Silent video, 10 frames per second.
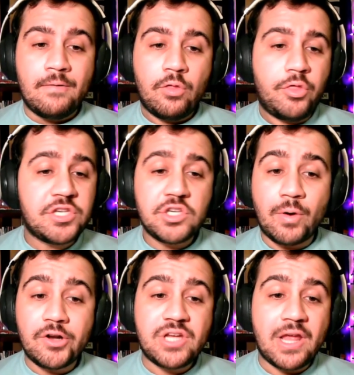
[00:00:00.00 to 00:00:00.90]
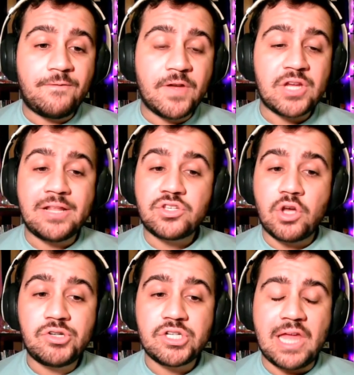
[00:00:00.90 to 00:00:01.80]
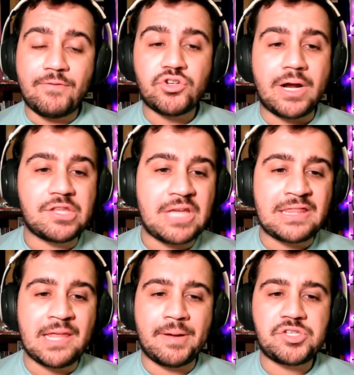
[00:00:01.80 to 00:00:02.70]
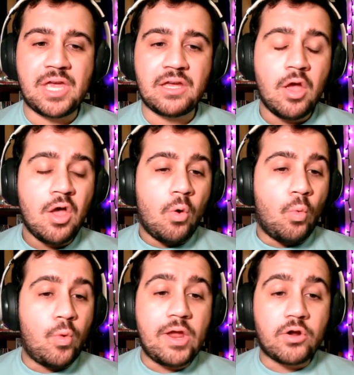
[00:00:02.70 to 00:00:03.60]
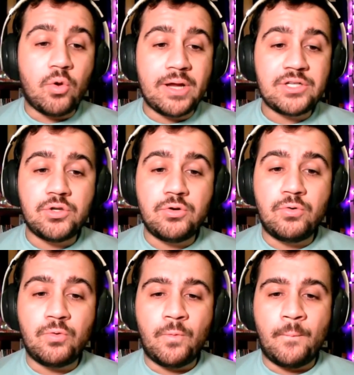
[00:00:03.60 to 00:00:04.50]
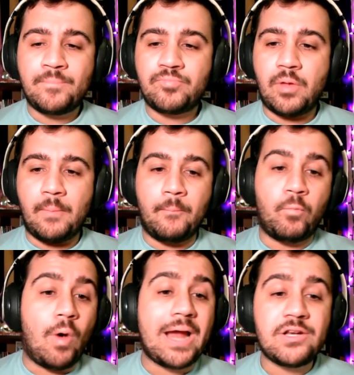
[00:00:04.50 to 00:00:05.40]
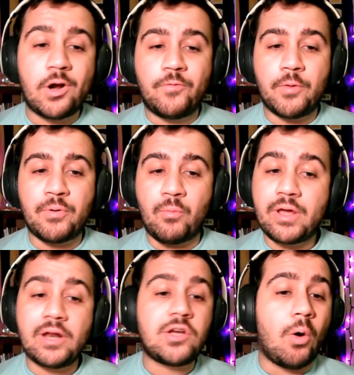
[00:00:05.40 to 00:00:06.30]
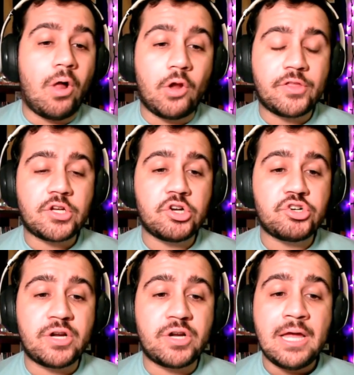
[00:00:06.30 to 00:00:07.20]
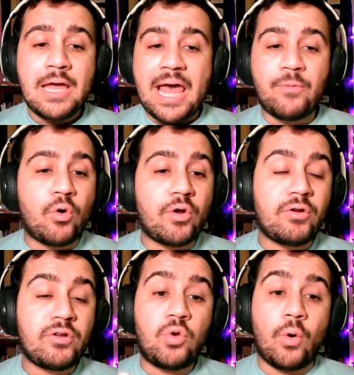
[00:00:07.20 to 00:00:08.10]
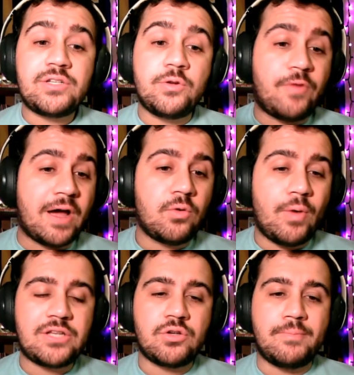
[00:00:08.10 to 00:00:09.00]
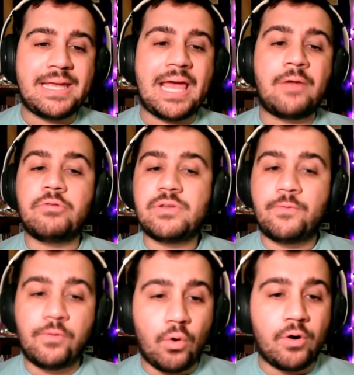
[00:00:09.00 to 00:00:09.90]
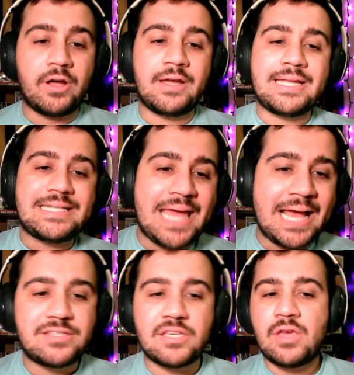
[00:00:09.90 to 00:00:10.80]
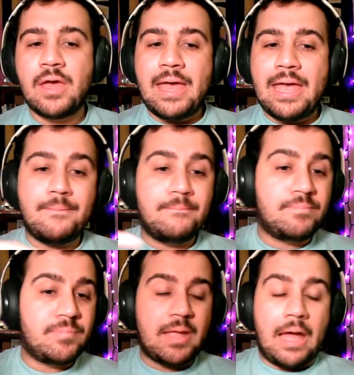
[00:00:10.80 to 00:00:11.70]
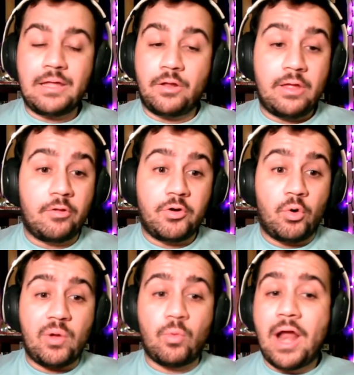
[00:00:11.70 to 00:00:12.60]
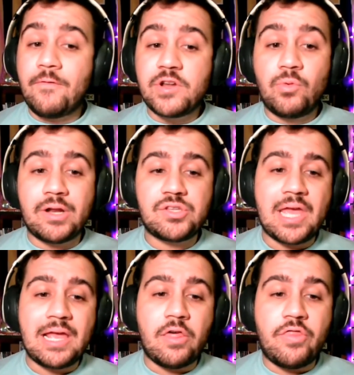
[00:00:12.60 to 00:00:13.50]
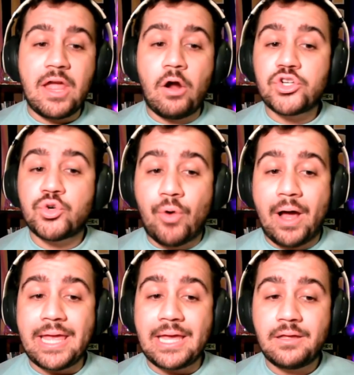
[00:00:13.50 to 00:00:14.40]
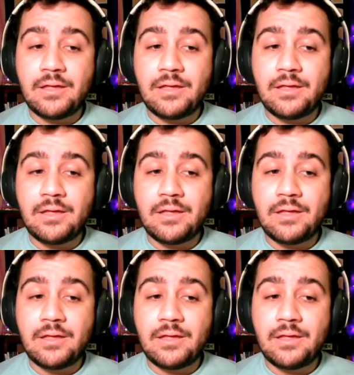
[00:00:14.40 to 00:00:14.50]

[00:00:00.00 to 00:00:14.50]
This is where Jedd Fisch and his coaching staff are trying to set them by saying, we are going to widen our footprint. We're going to go all over the country, and we're going to find a way to make inroads in Florida, in Texas, in Illinois, wherever you want to say. They are trying.